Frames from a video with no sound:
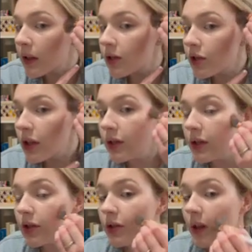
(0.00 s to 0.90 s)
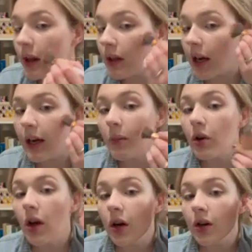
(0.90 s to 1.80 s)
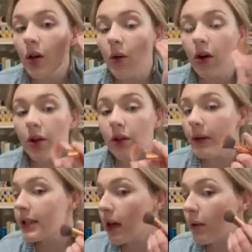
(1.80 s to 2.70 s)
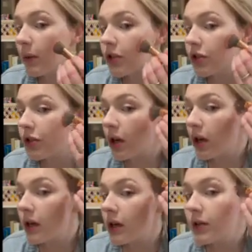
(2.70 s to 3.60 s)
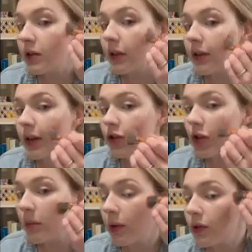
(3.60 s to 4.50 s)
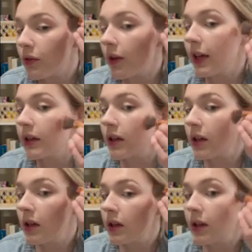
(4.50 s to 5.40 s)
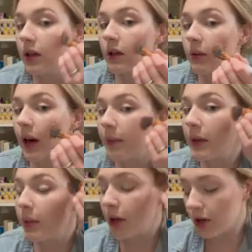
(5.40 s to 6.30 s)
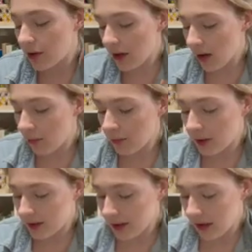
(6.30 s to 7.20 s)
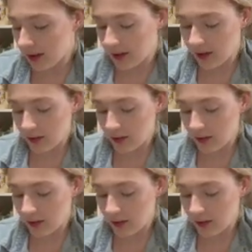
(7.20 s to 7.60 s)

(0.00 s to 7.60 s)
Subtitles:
Just a straight line. And we're not gonna go all the way down. We just want that cheekbone defined, right? And we're gonna do that on both sides.